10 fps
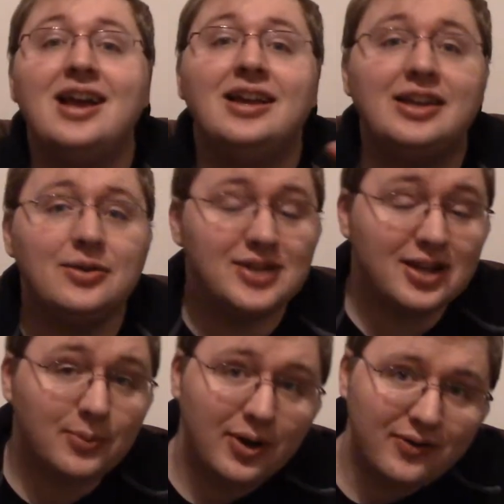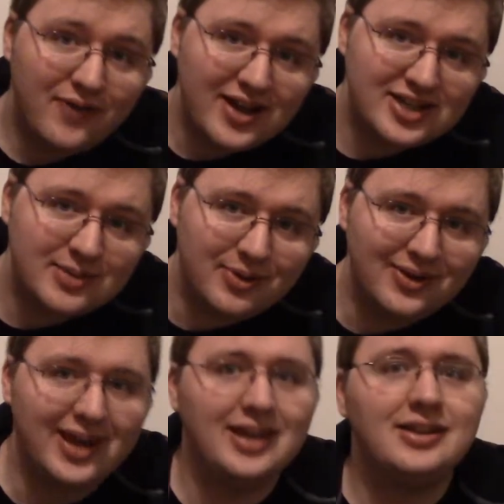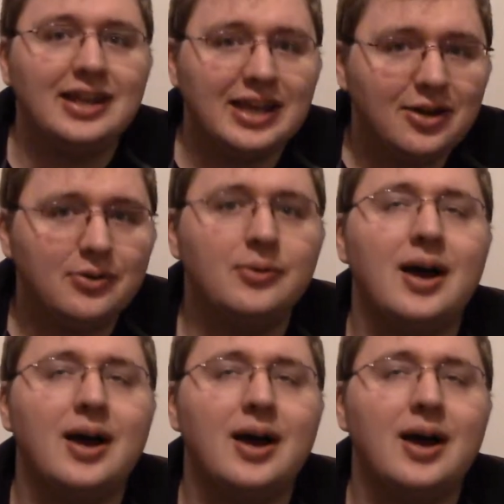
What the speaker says: Using the word vegetable in lieu